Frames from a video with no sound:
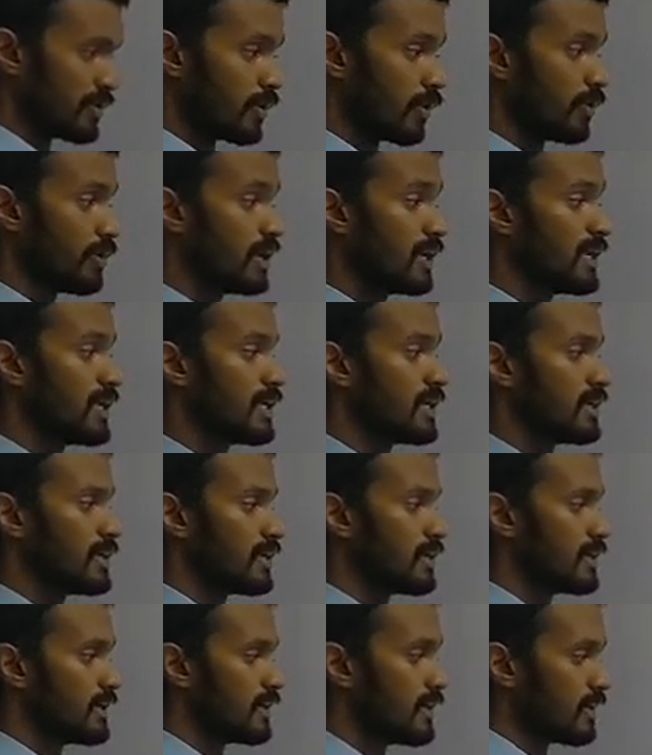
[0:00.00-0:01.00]
we
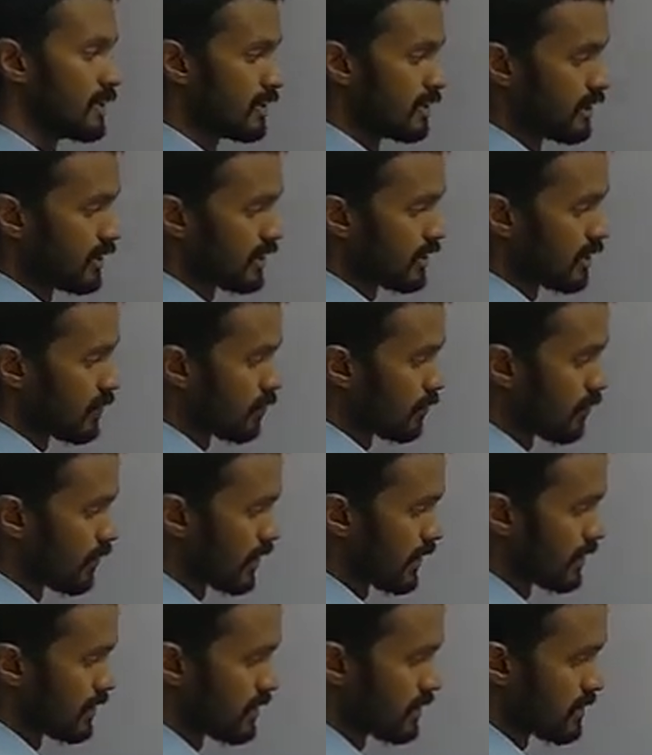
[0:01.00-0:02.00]
only needed to
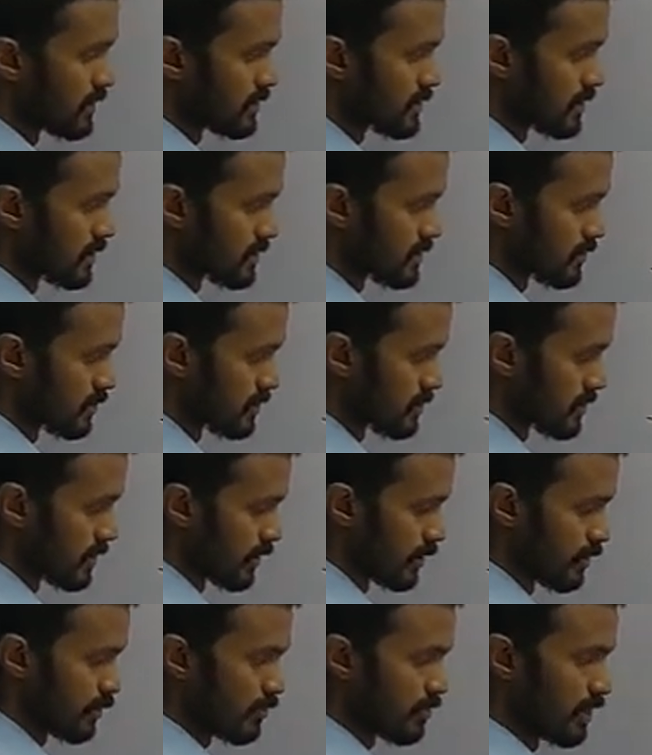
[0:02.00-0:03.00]
find the distance to the
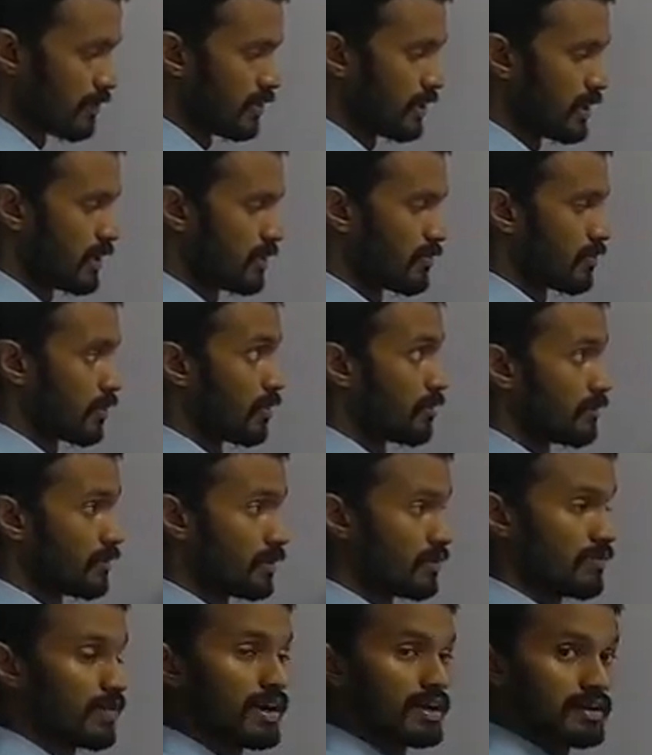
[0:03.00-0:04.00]
center of gravity
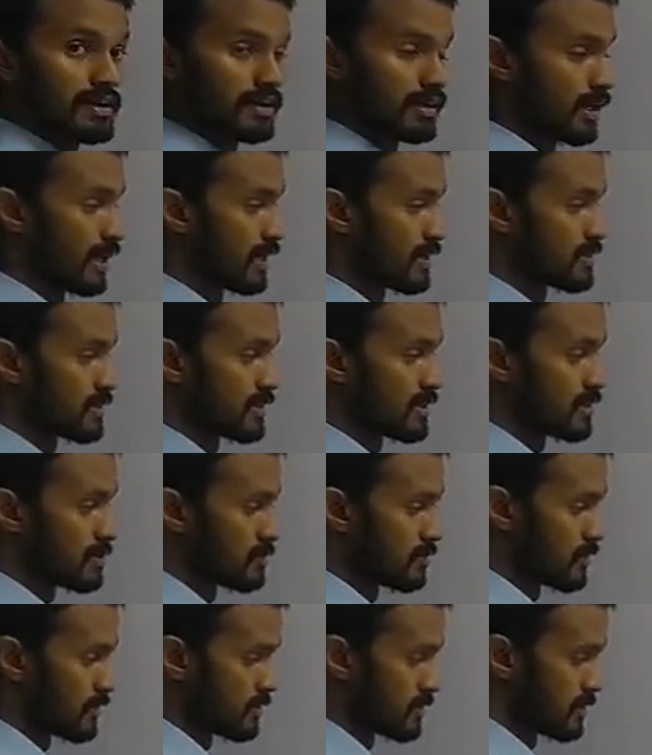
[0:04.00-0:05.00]
from the
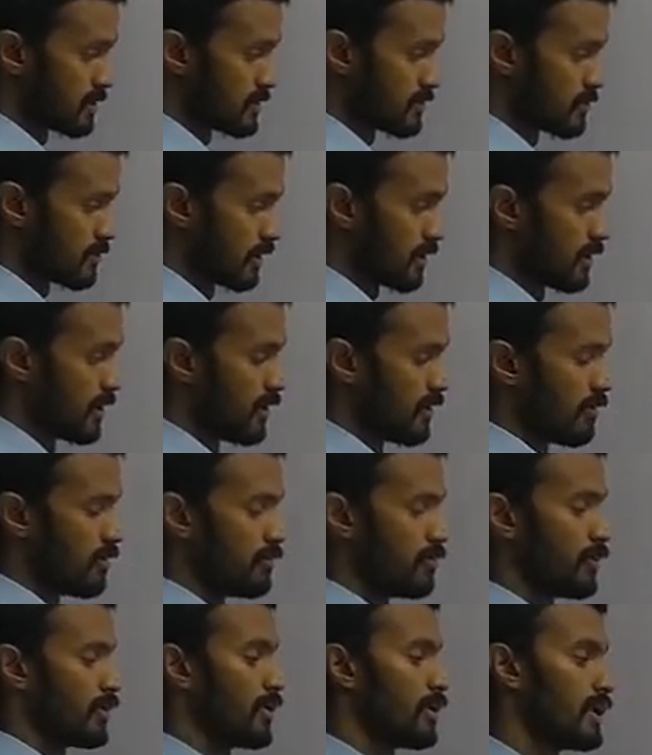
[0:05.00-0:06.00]
y-axis, because this one,
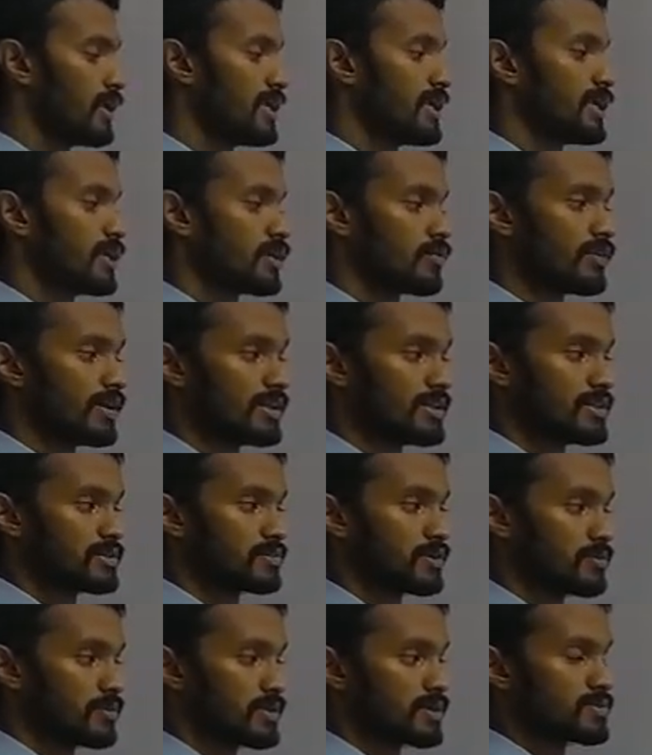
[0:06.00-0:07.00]
we only needed to find
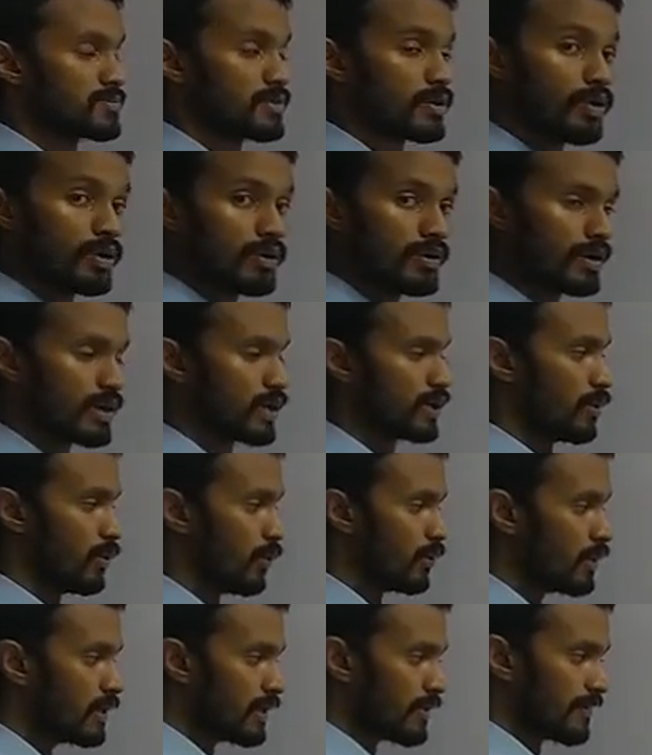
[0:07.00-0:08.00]
this one because we already
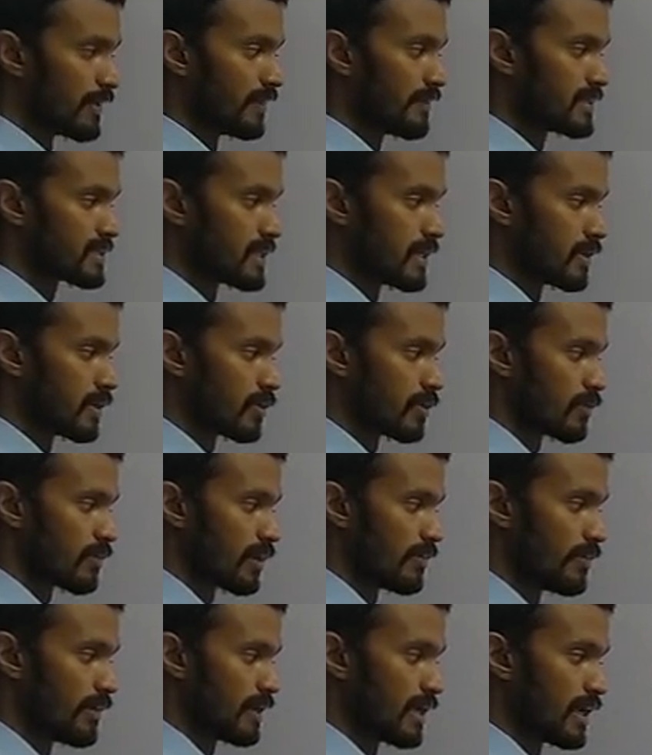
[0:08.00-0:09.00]
know that the center of
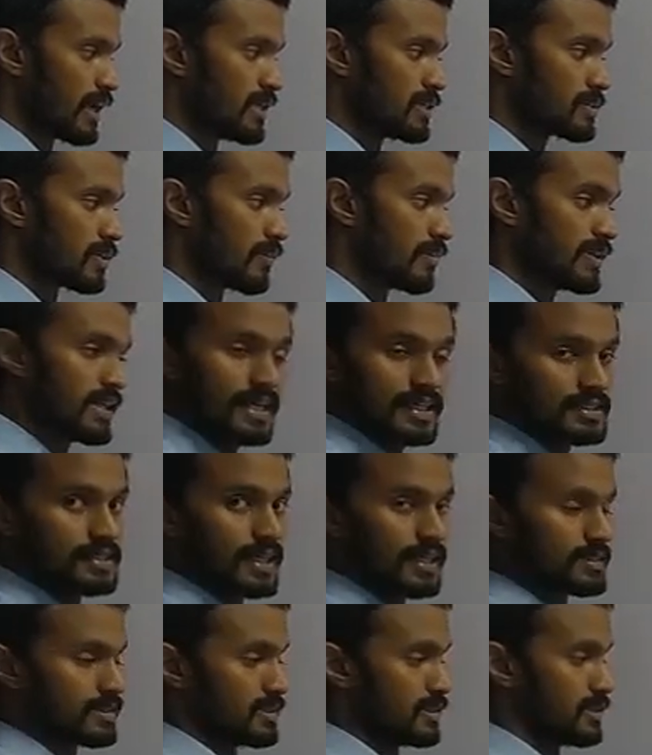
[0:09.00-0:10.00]
gravity lies on the
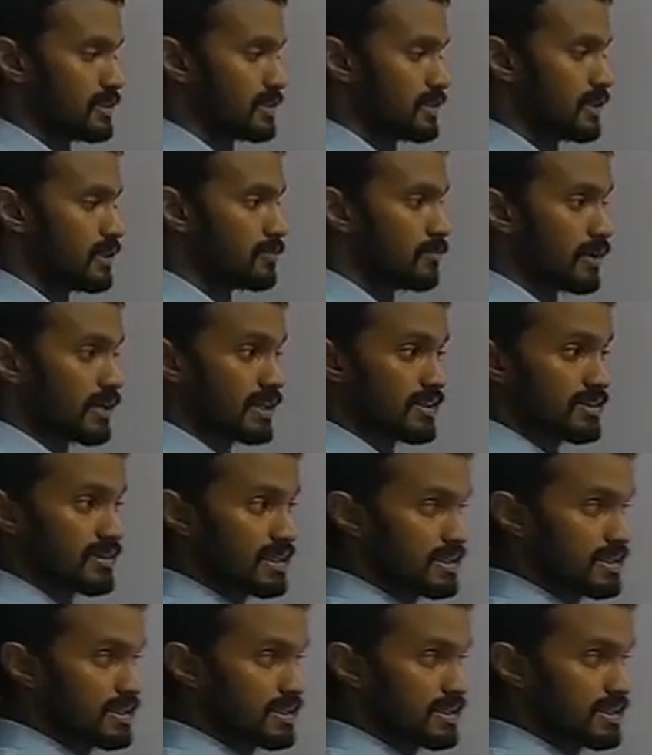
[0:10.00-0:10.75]
x-axis. But